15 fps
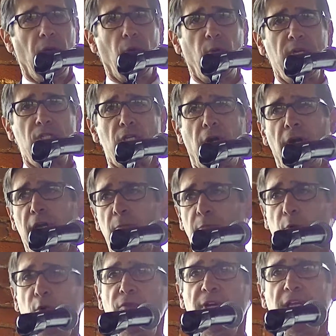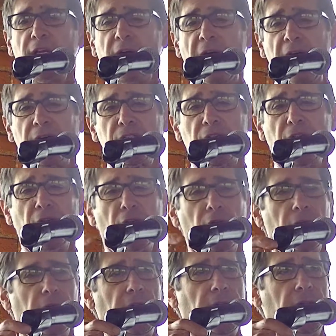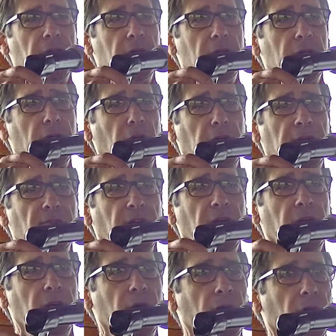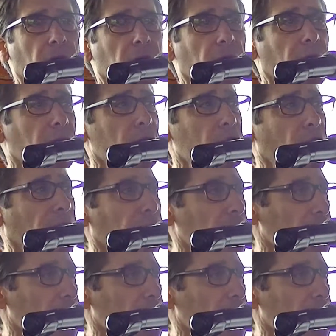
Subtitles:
we started improving the docks here in Cleveland, trying to